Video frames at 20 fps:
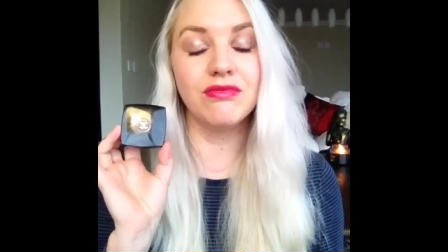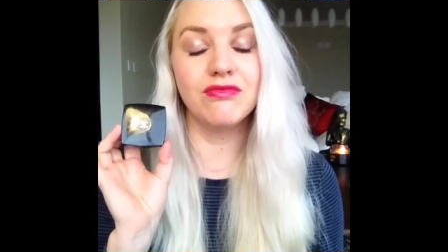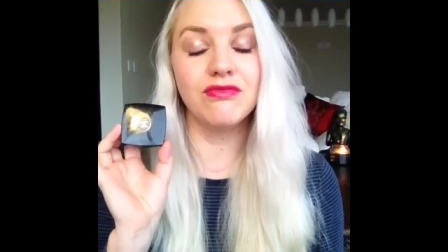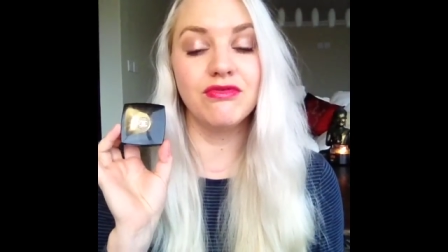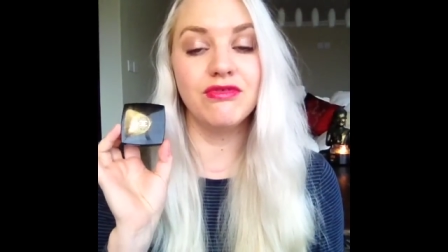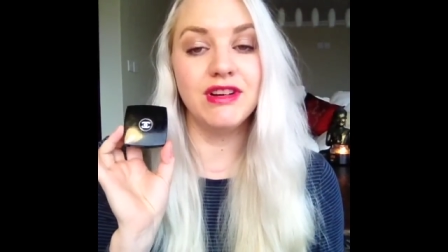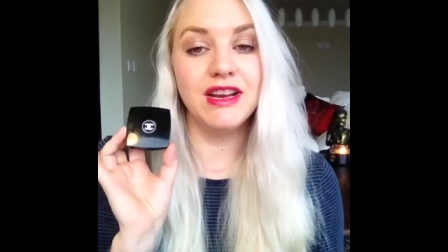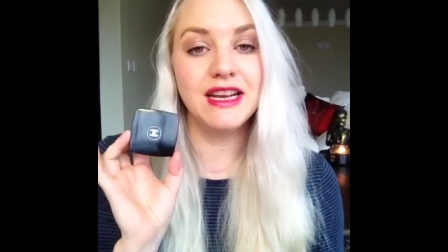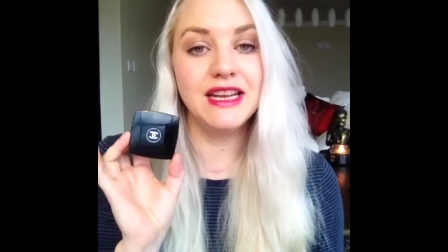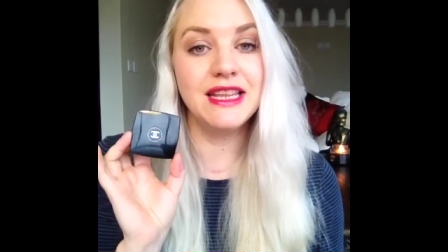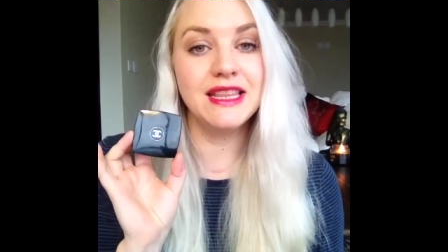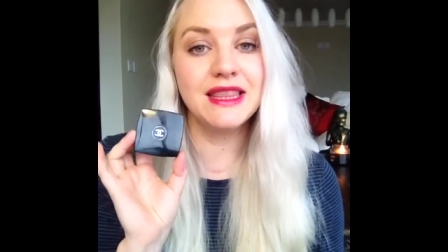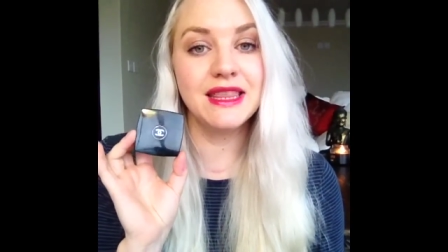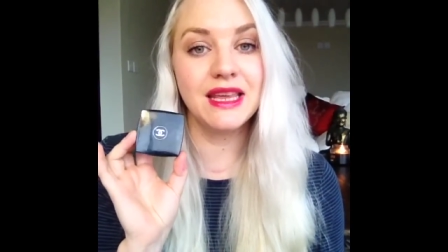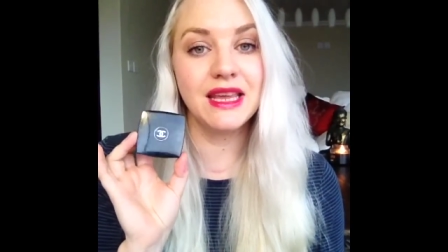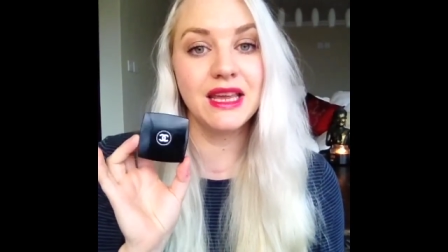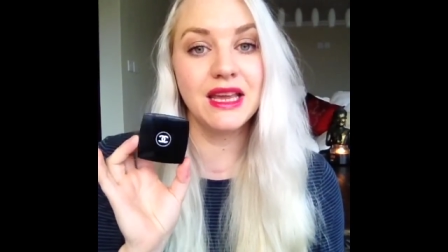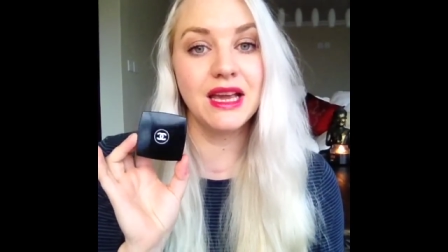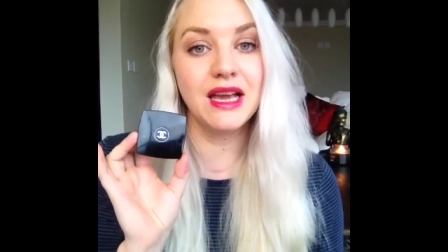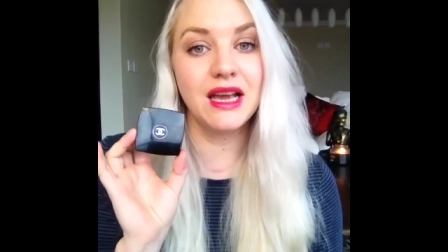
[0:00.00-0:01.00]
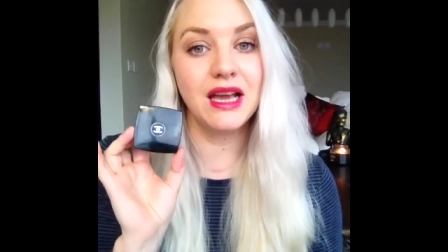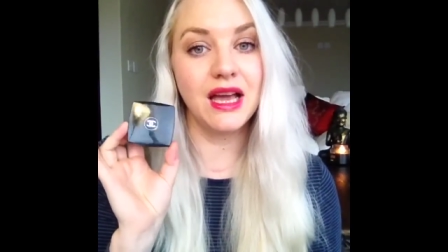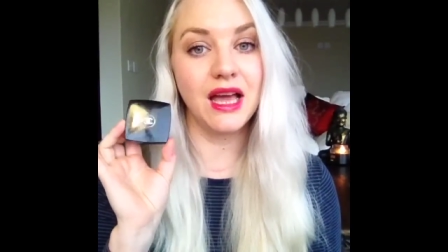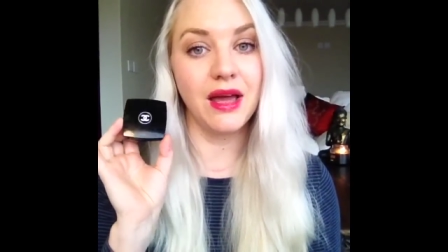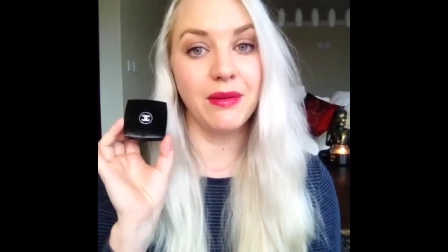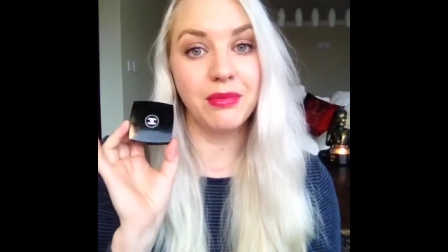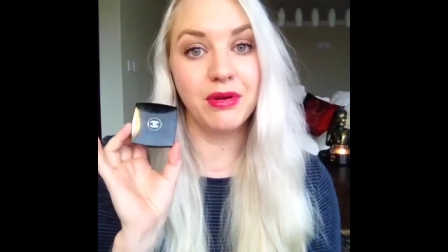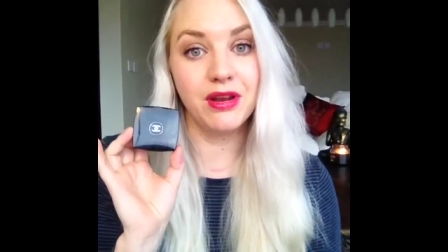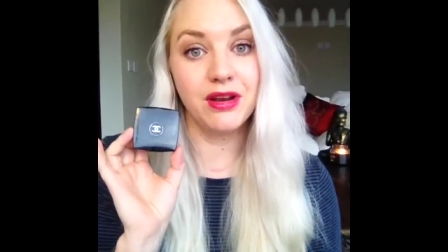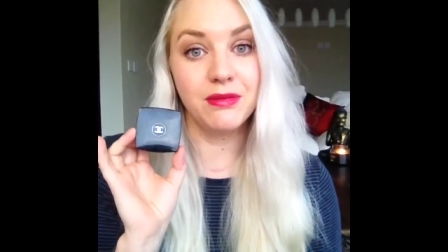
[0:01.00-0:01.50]
really think
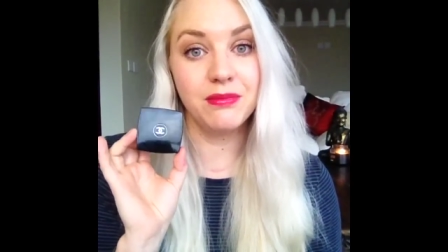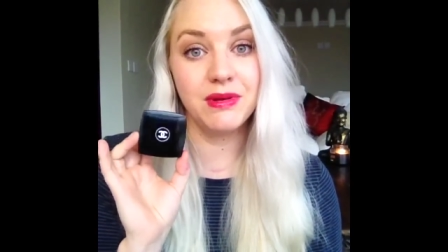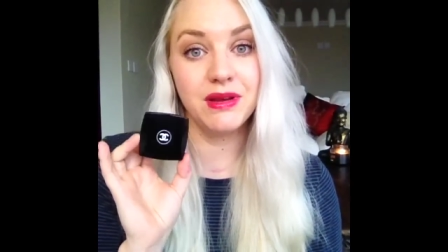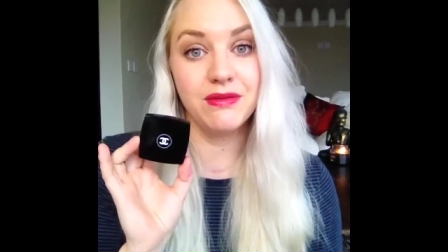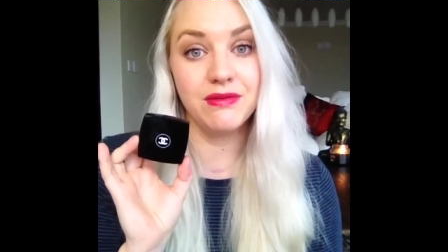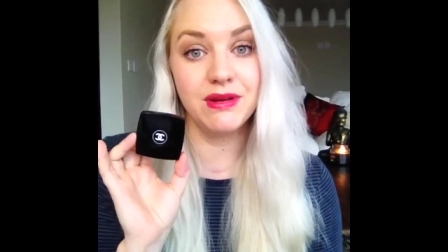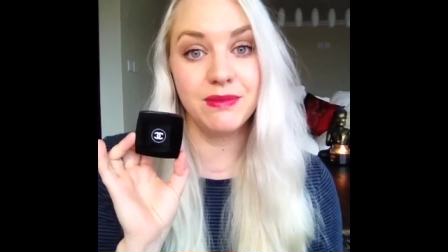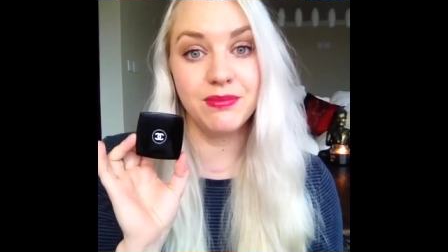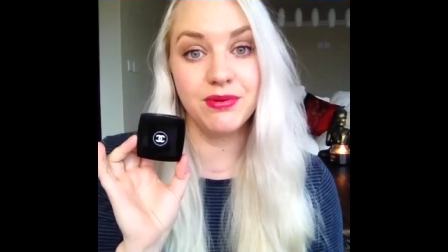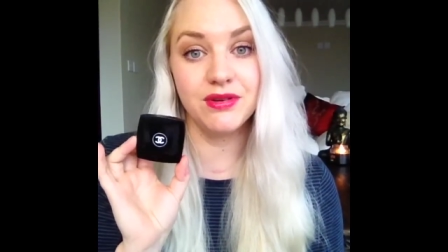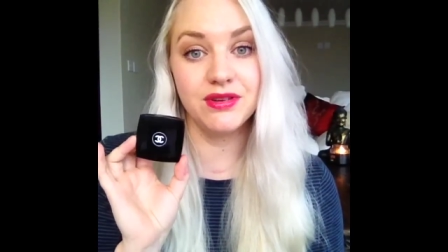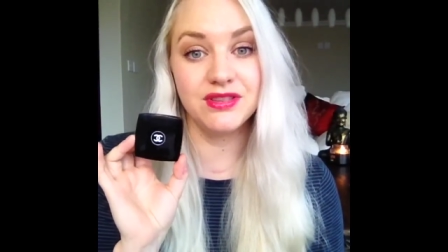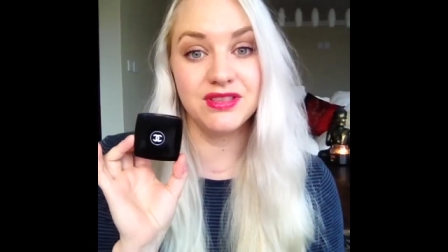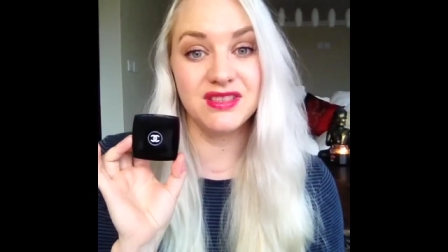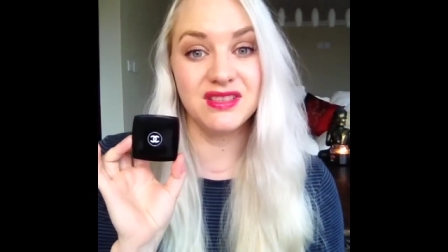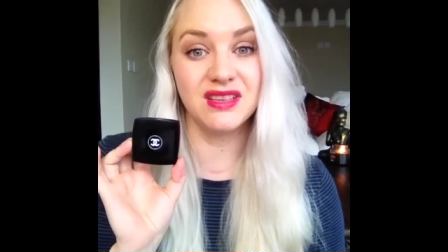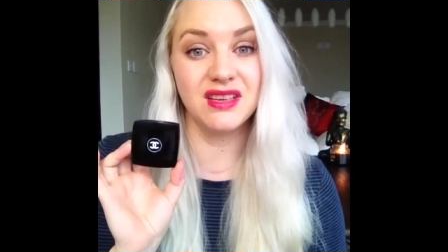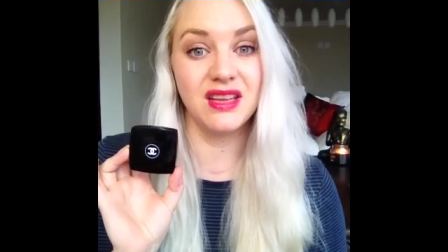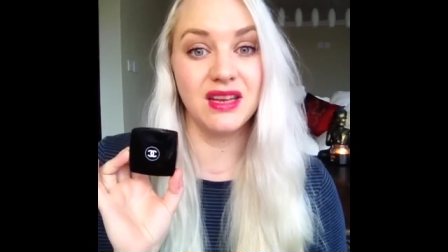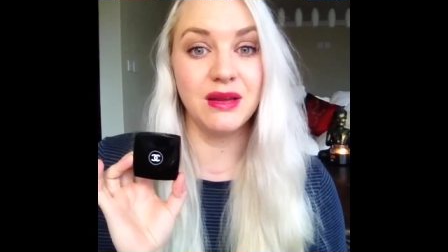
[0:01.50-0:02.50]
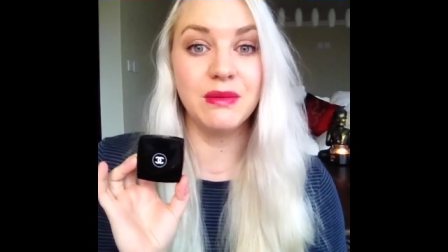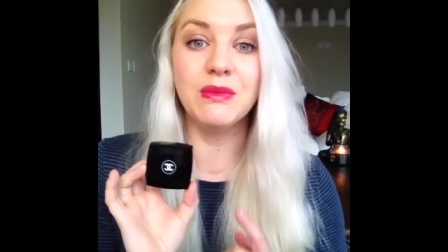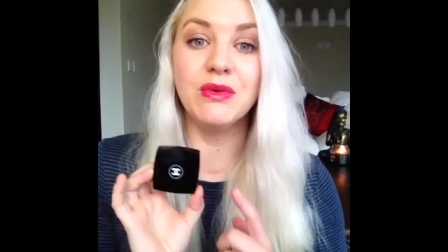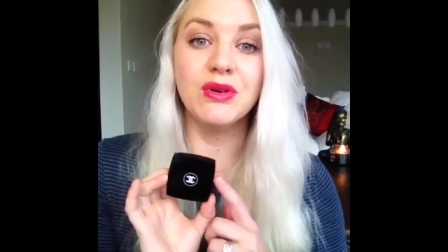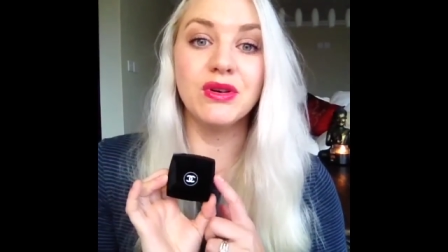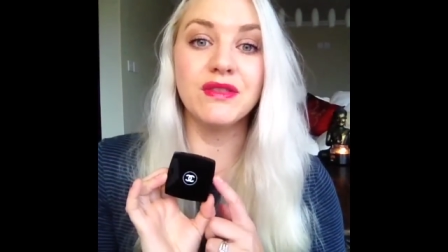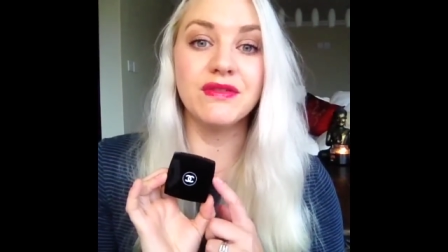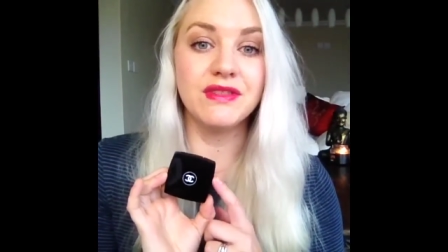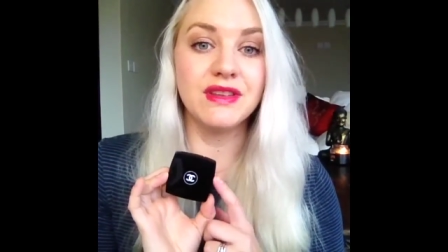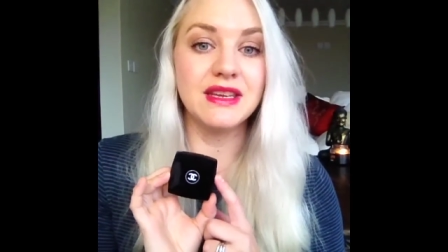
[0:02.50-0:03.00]
I'm going to be repurchasing any
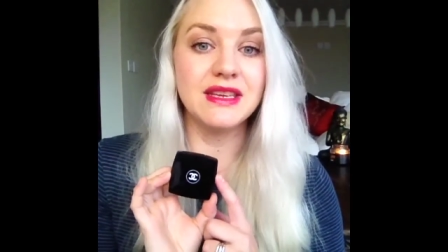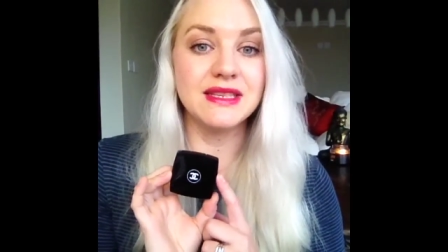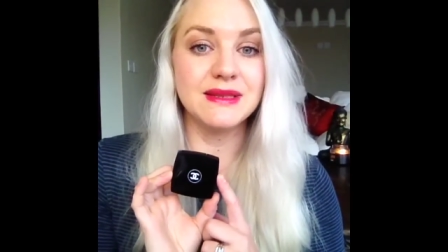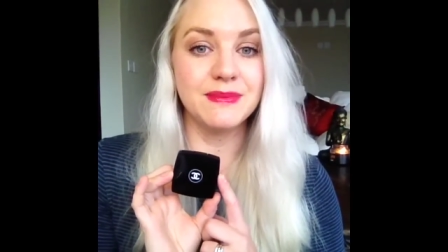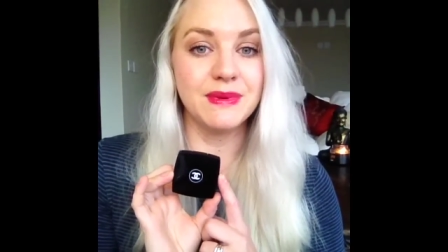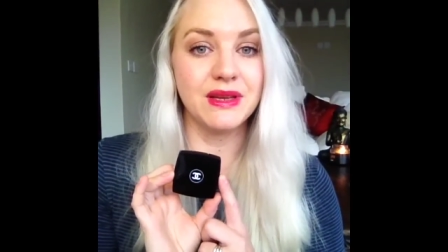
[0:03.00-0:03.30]
more of these,